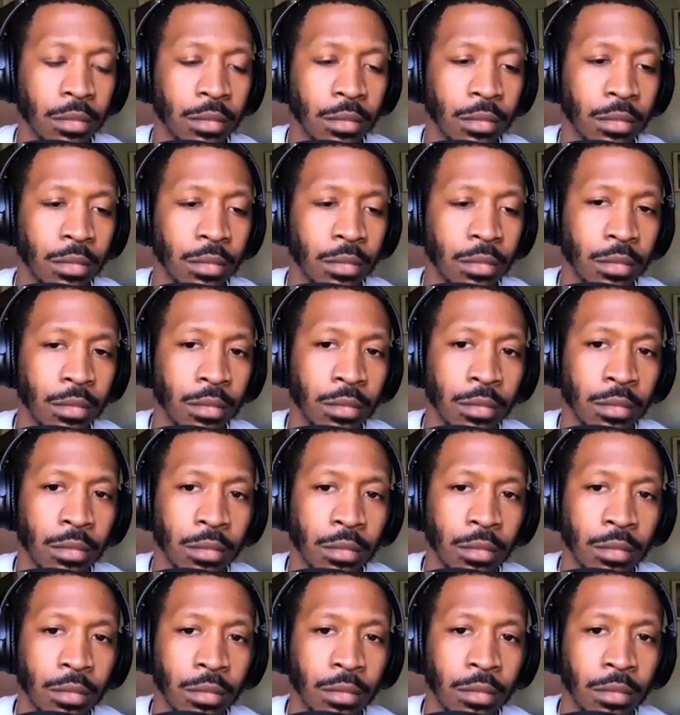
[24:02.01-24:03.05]

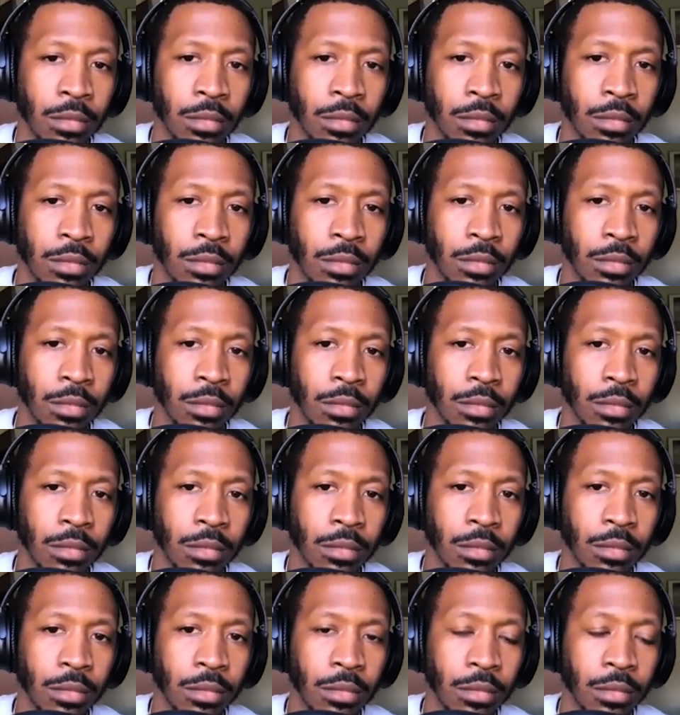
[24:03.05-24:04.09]

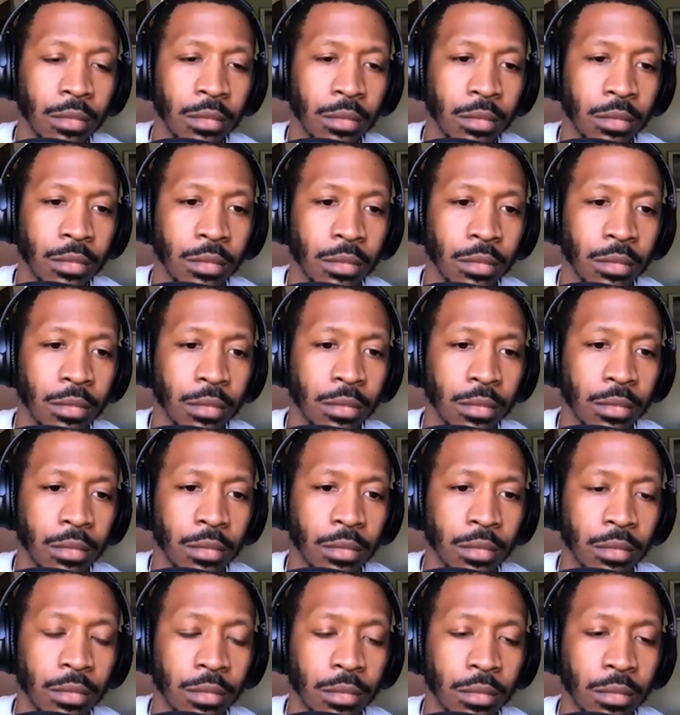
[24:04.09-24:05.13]

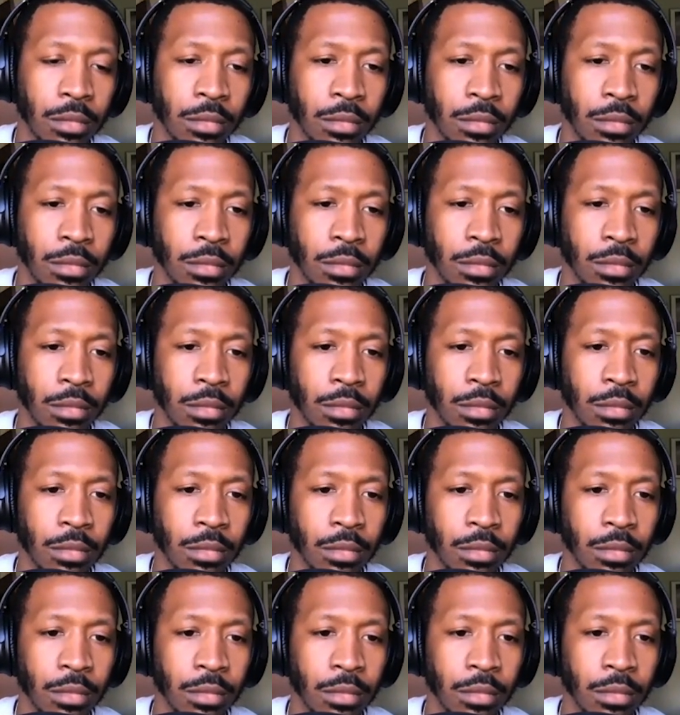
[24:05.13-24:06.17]

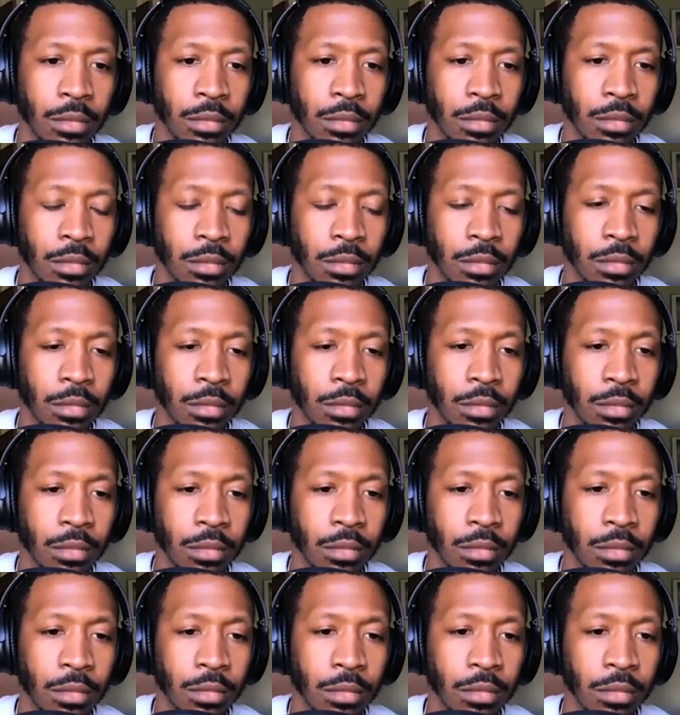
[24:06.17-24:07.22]

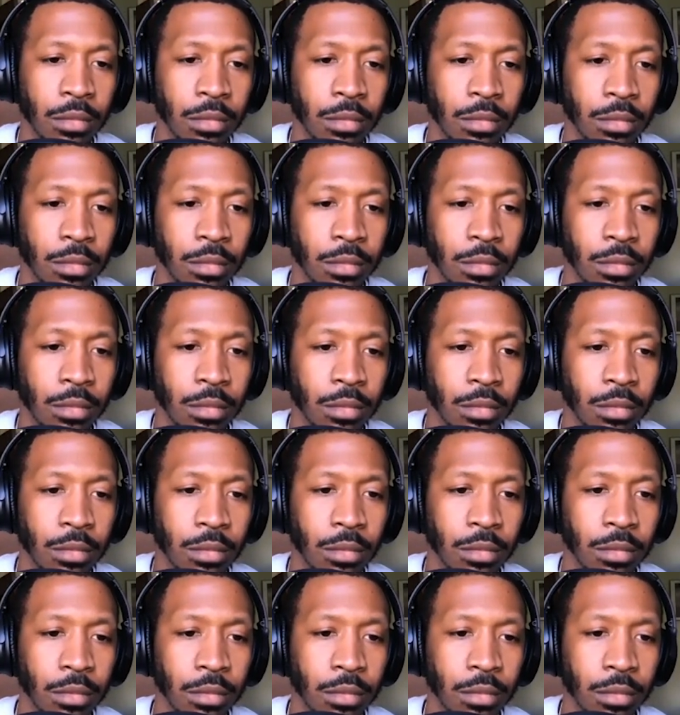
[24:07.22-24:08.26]

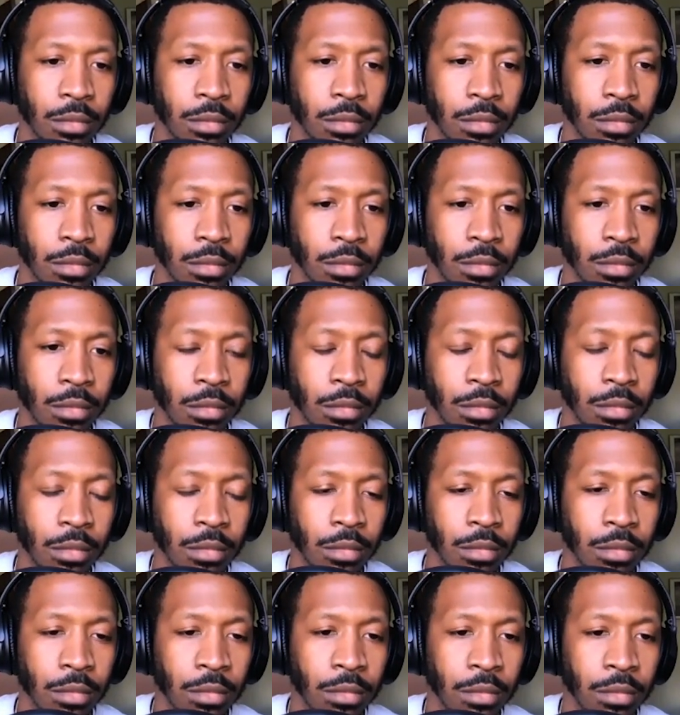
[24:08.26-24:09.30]

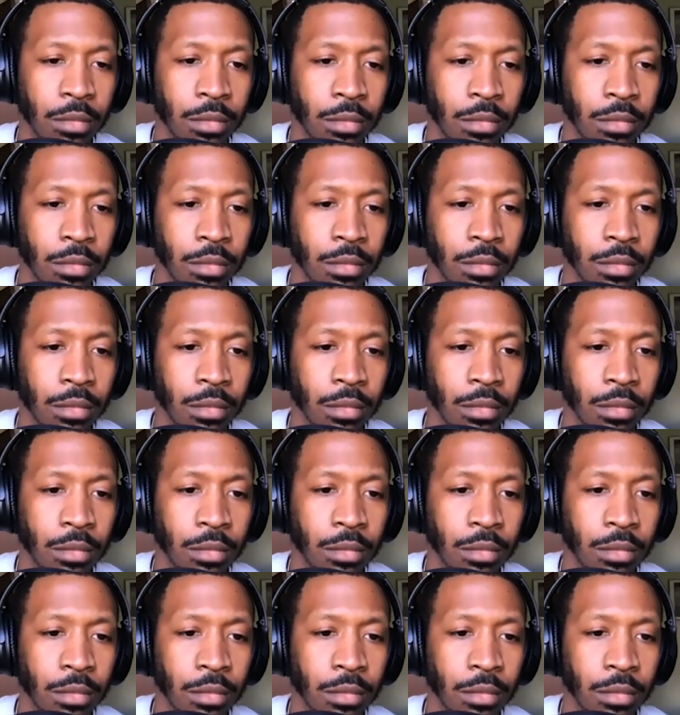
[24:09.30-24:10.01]
(not speaking)